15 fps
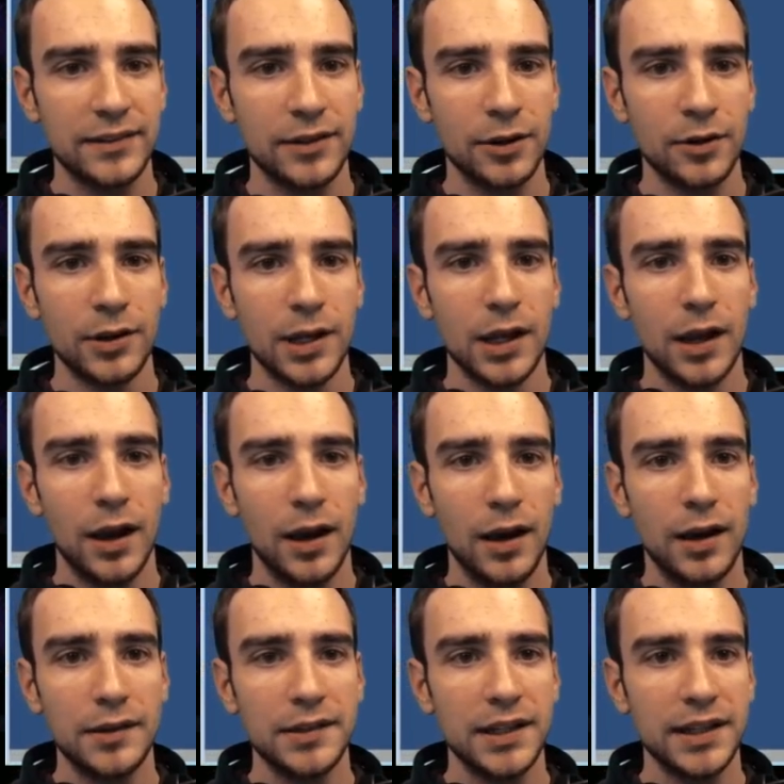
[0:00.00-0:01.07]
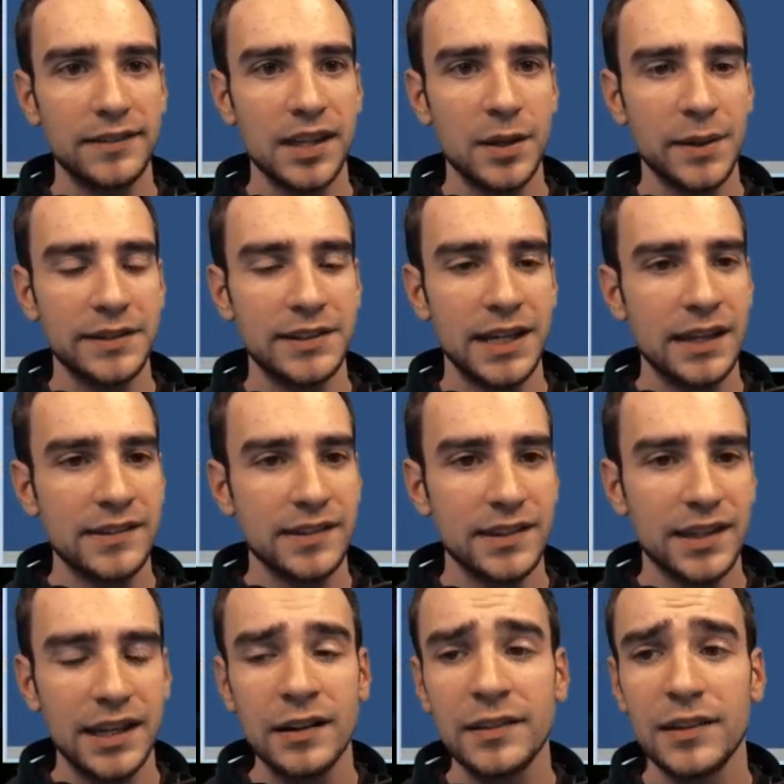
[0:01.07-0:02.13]
So uh, the nice thing about tags and
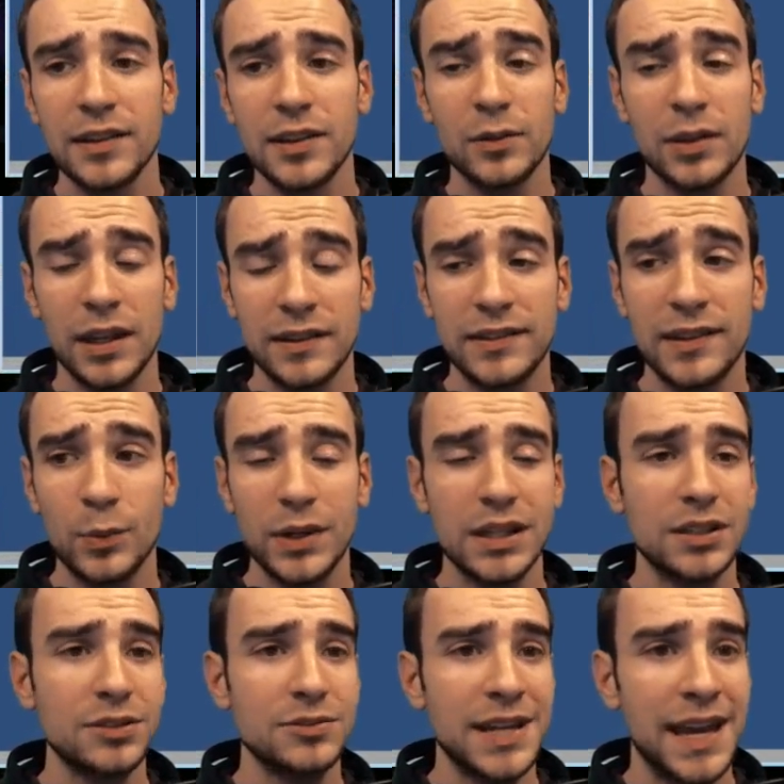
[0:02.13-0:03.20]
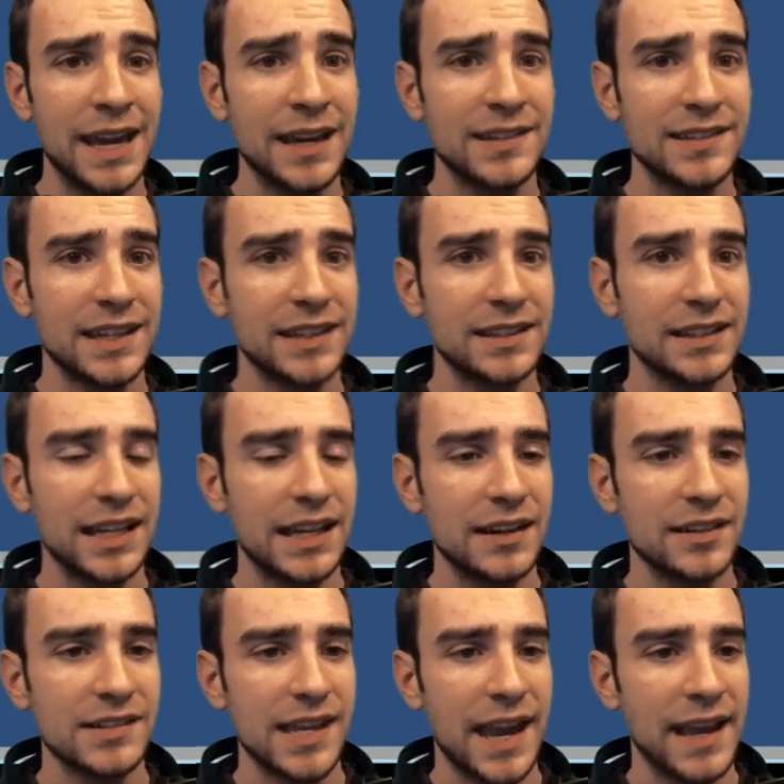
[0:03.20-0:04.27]
layers is, is, that we can do tags and
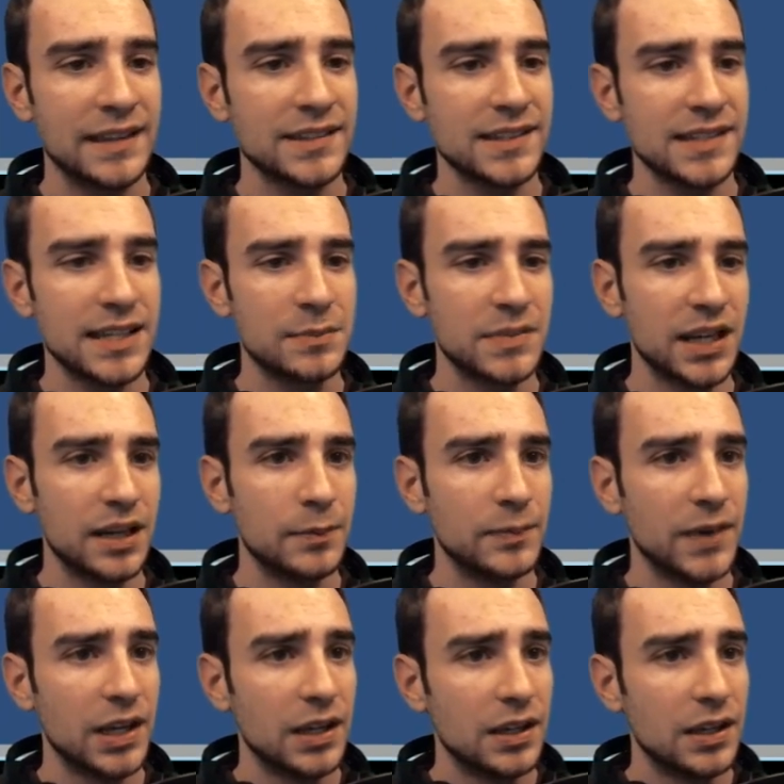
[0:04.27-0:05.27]
layers at the same time.